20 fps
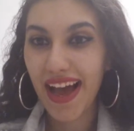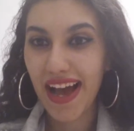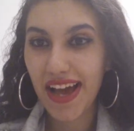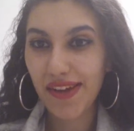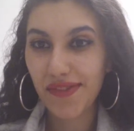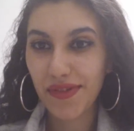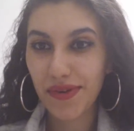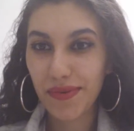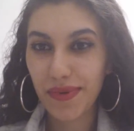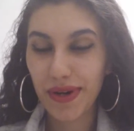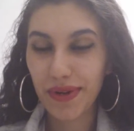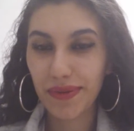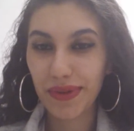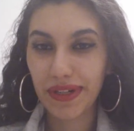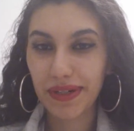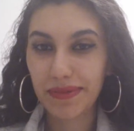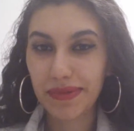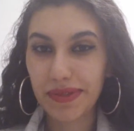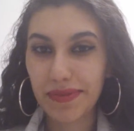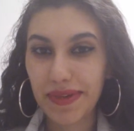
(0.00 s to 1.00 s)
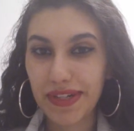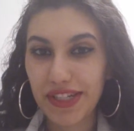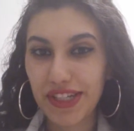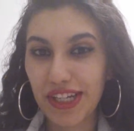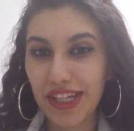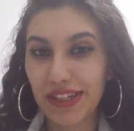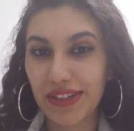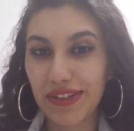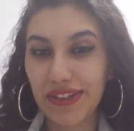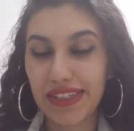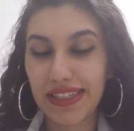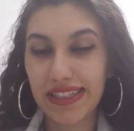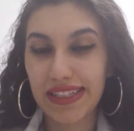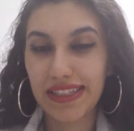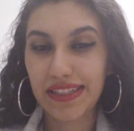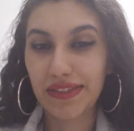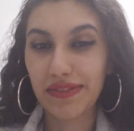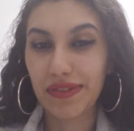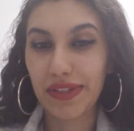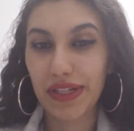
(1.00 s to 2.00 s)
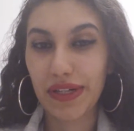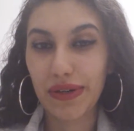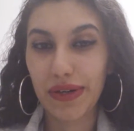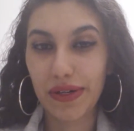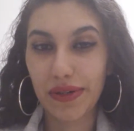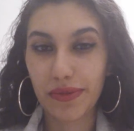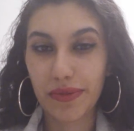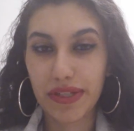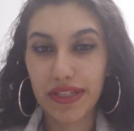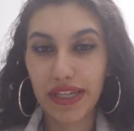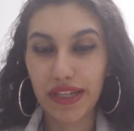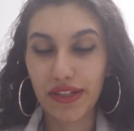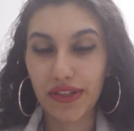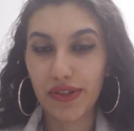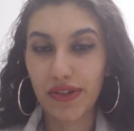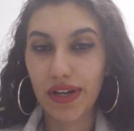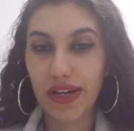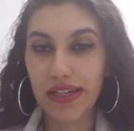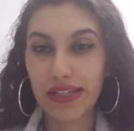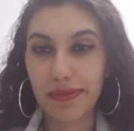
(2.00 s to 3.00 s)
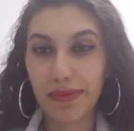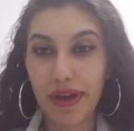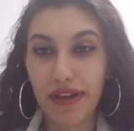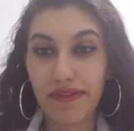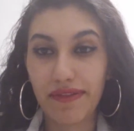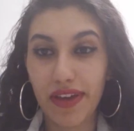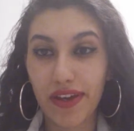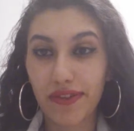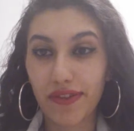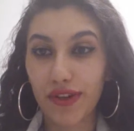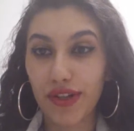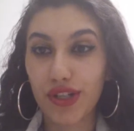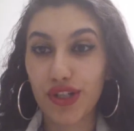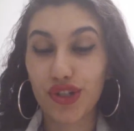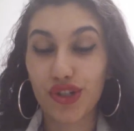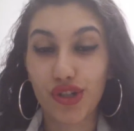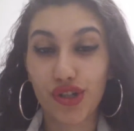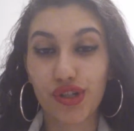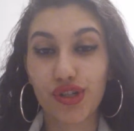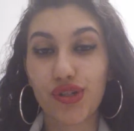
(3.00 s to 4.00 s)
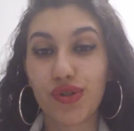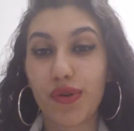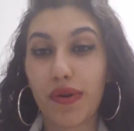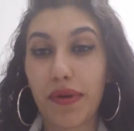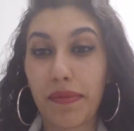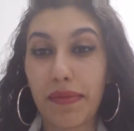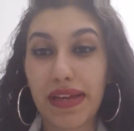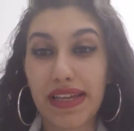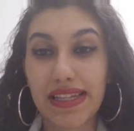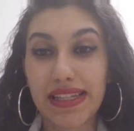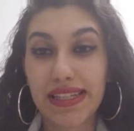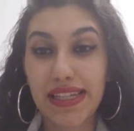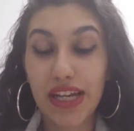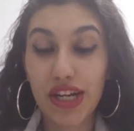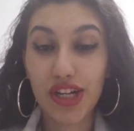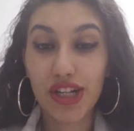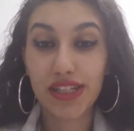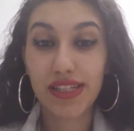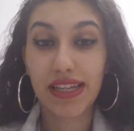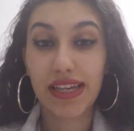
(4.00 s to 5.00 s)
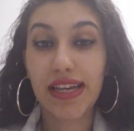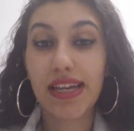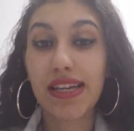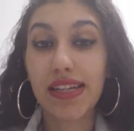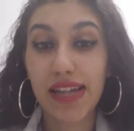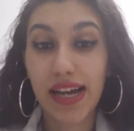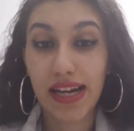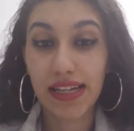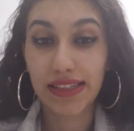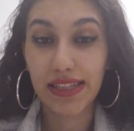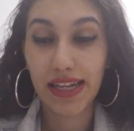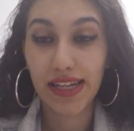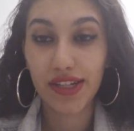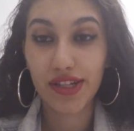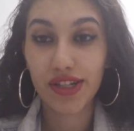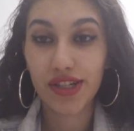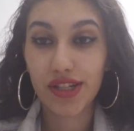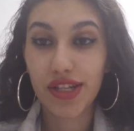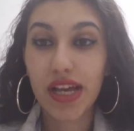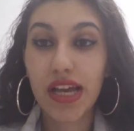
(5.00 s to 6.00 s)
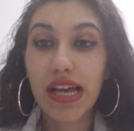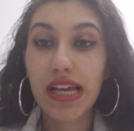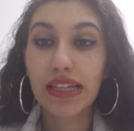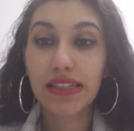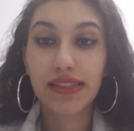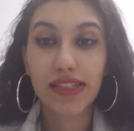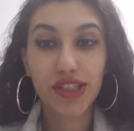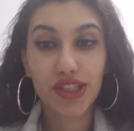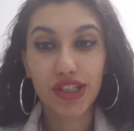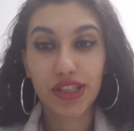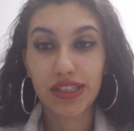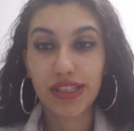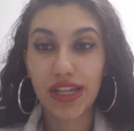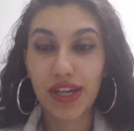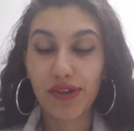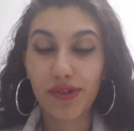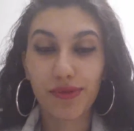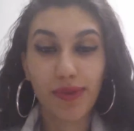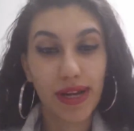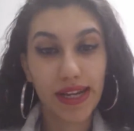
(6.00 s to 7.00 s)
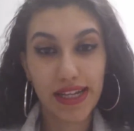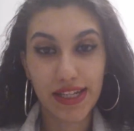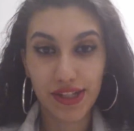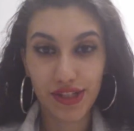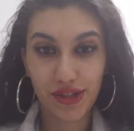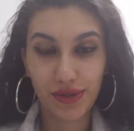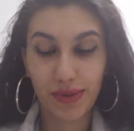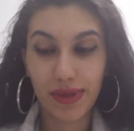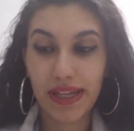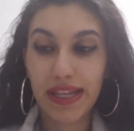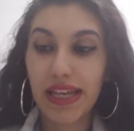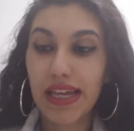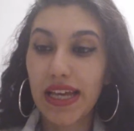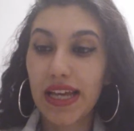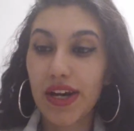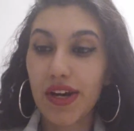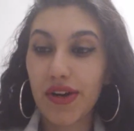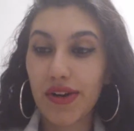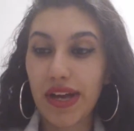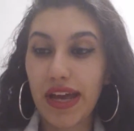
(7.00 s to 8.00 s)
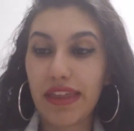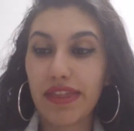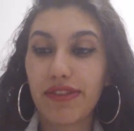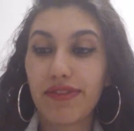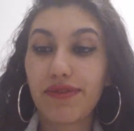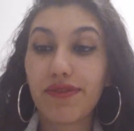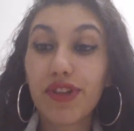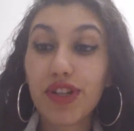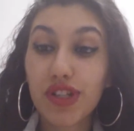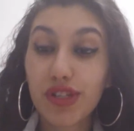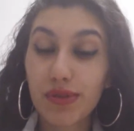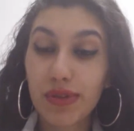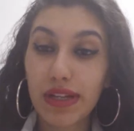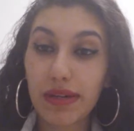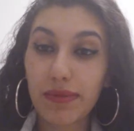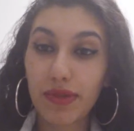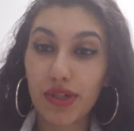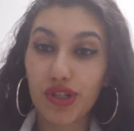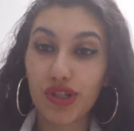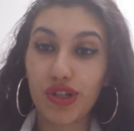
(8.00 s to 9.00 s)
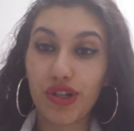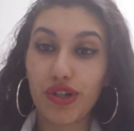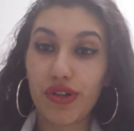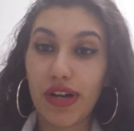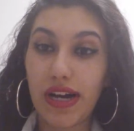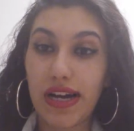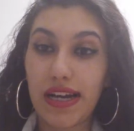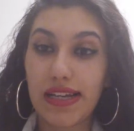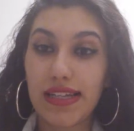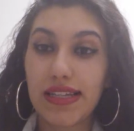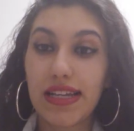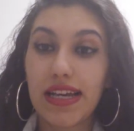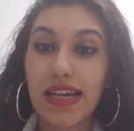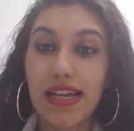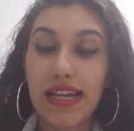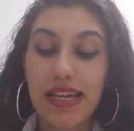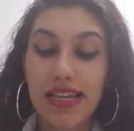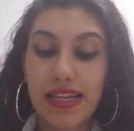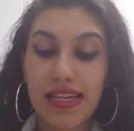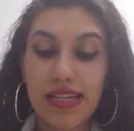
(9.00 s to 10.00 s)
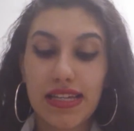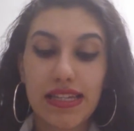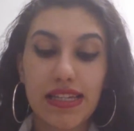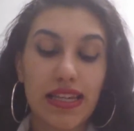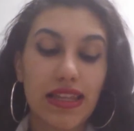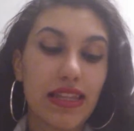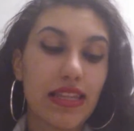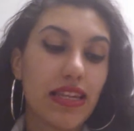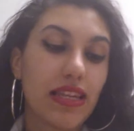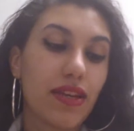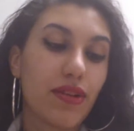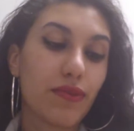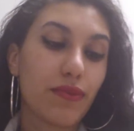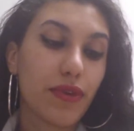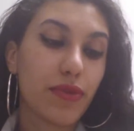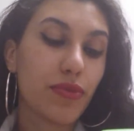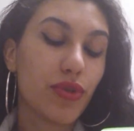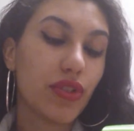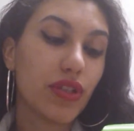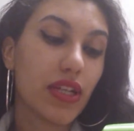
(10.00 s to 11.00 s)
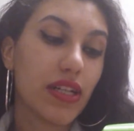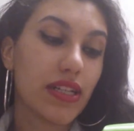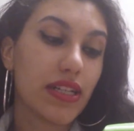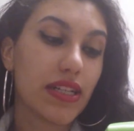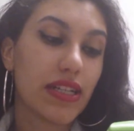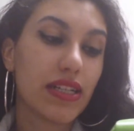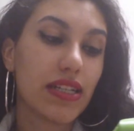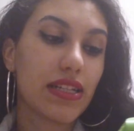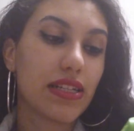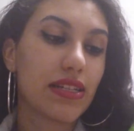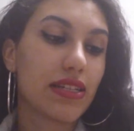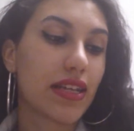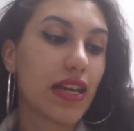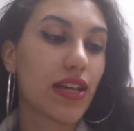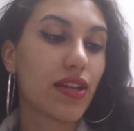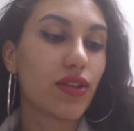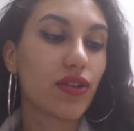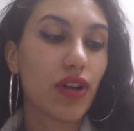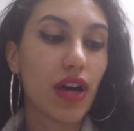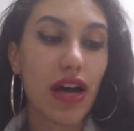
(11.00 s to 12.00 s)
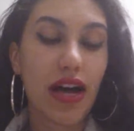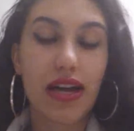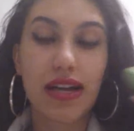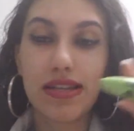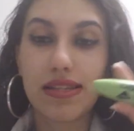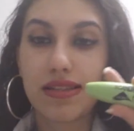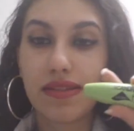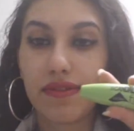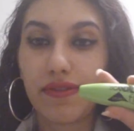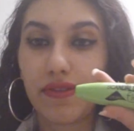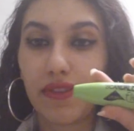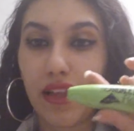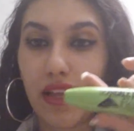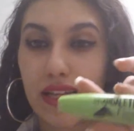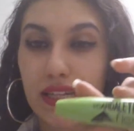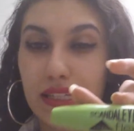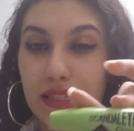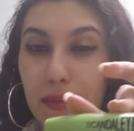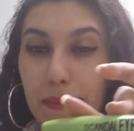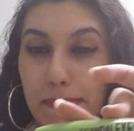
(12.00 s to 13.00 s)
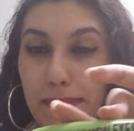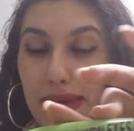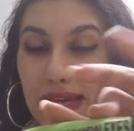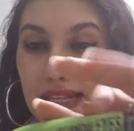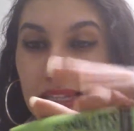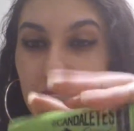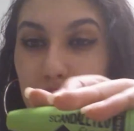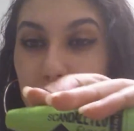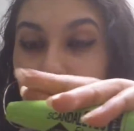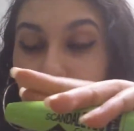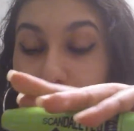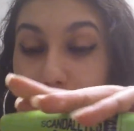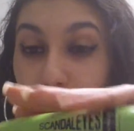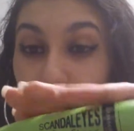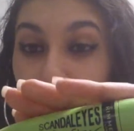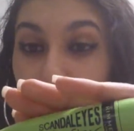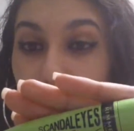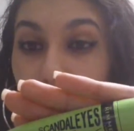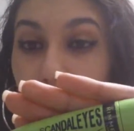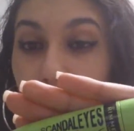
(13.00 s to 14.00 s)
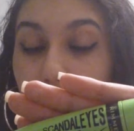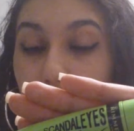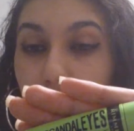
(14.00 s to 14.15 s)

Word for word: Hi everyone, welcome to my channel. In this video I will be telling you guys my favorite drugstore mascaras and eyeliners. Let's just get right into it. Okay, the first one I'm going to show you guys is the Rimmel London Scandal Eyes Flex Mascara.